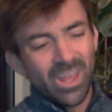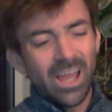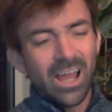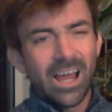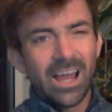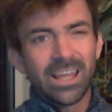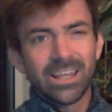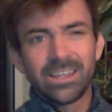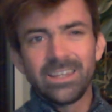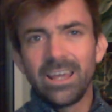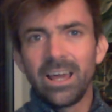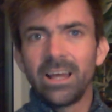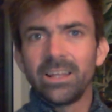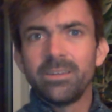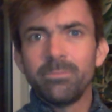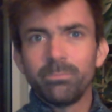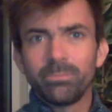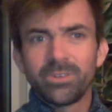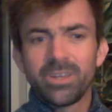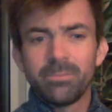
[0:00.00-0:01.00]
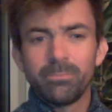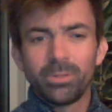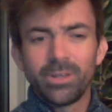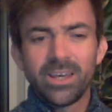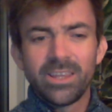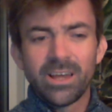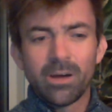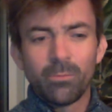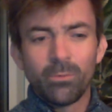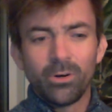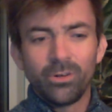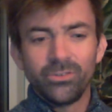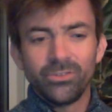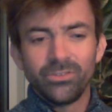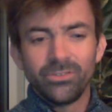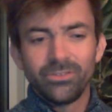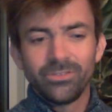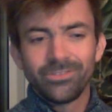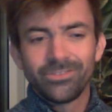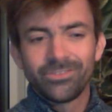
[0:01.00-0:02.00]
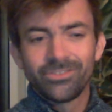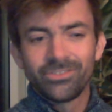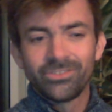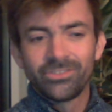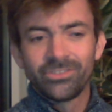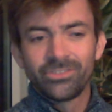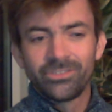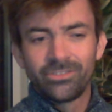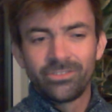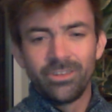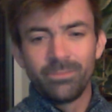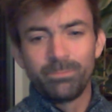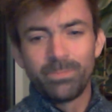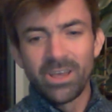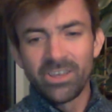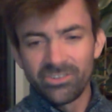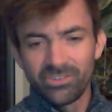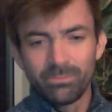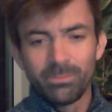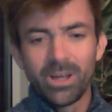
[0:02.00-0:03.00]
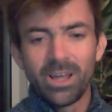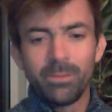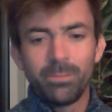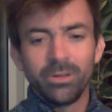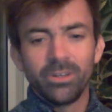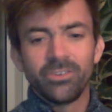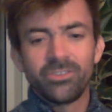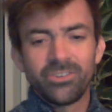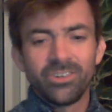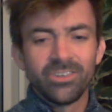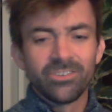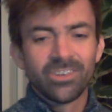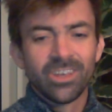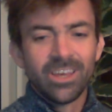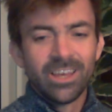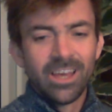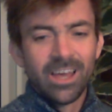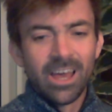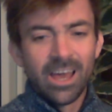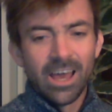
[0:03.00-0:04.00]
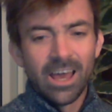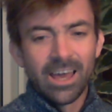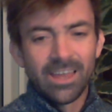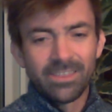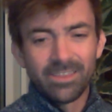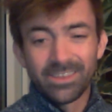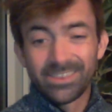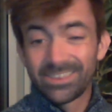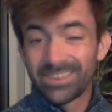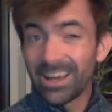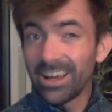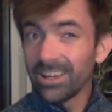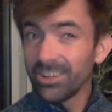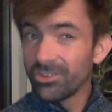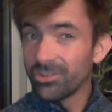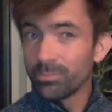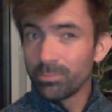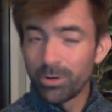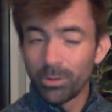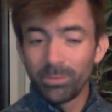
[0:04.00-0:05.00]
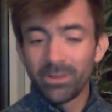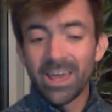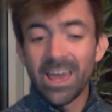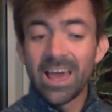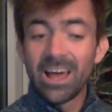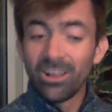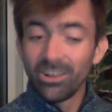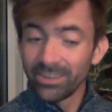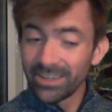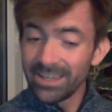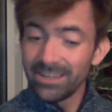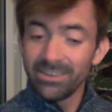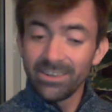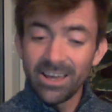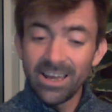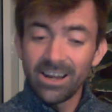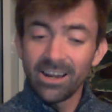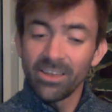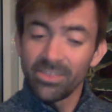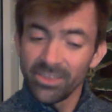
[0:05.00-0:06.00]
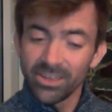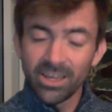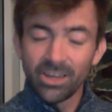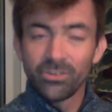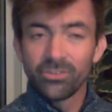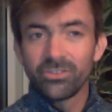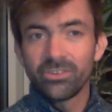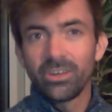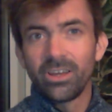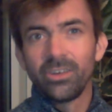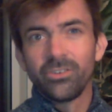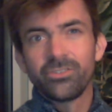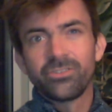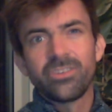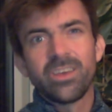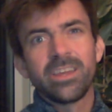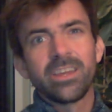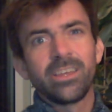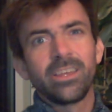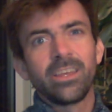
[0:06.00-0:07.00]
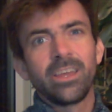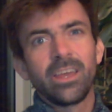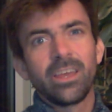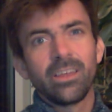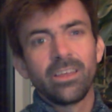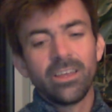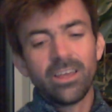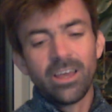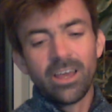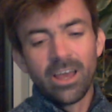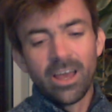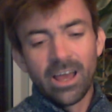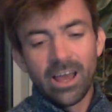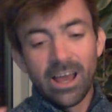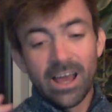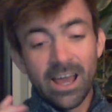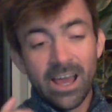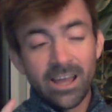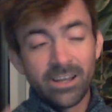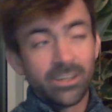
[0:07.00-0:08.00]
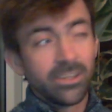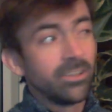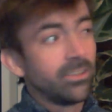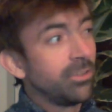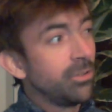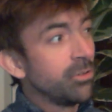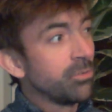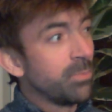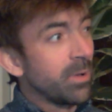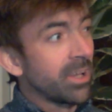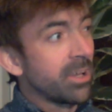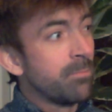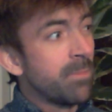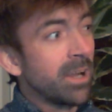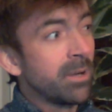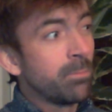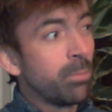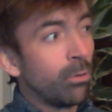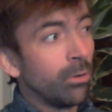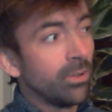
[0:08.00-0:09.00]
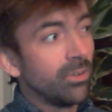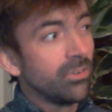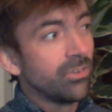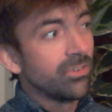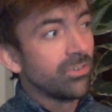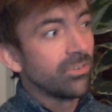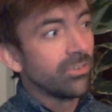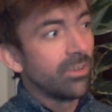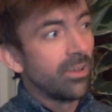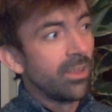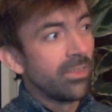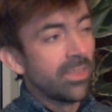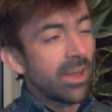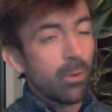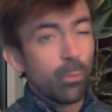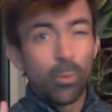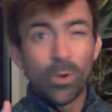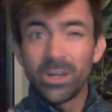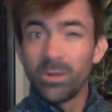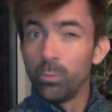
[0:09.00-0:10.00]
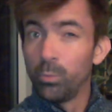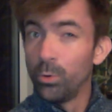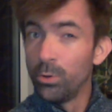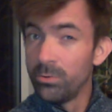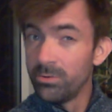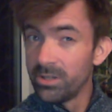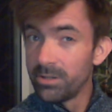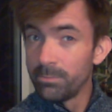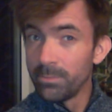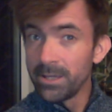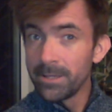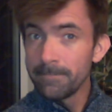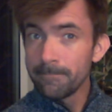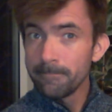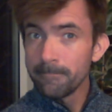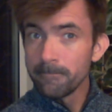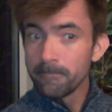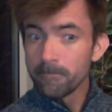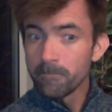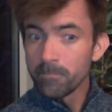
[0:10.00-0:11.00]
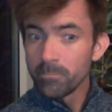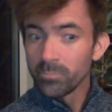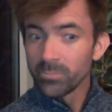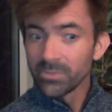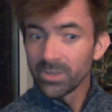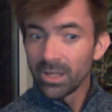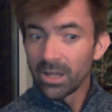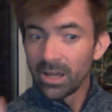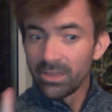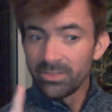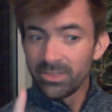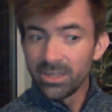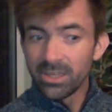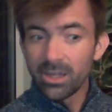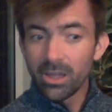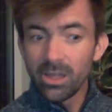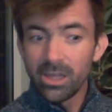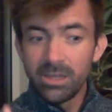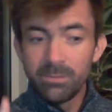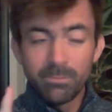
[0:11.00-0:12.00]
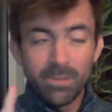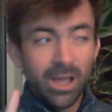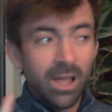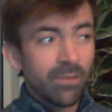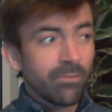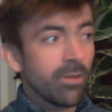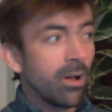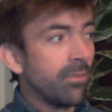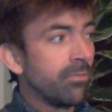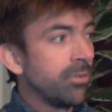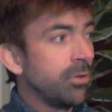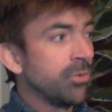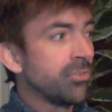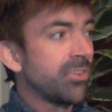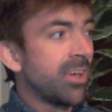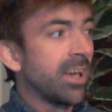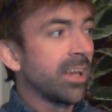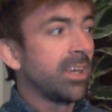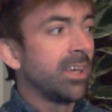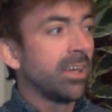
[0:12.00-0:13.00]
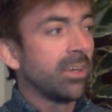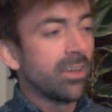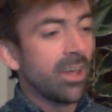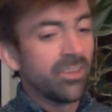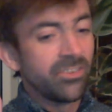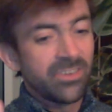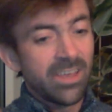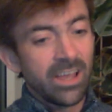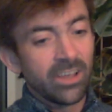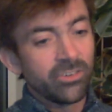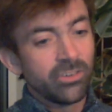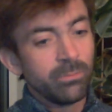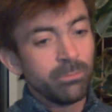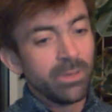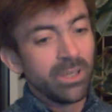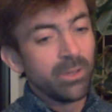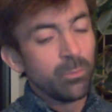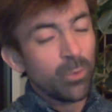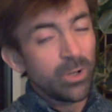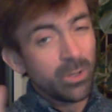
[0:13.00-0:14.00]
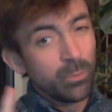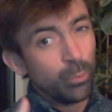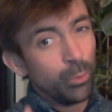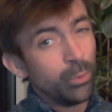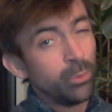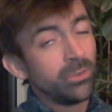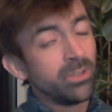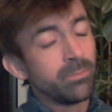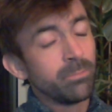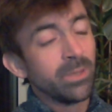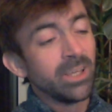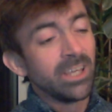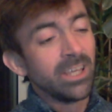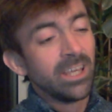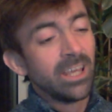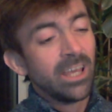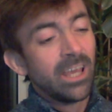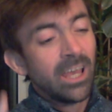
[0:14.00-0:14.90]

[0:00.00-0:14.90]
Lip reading: I didn't play that one to the best of my abilities. The dice probably held in there. I think I was taking it. I had to use my command points that when he wounded me, I think he might have got a few psychic attacks on me, and when he wounded me,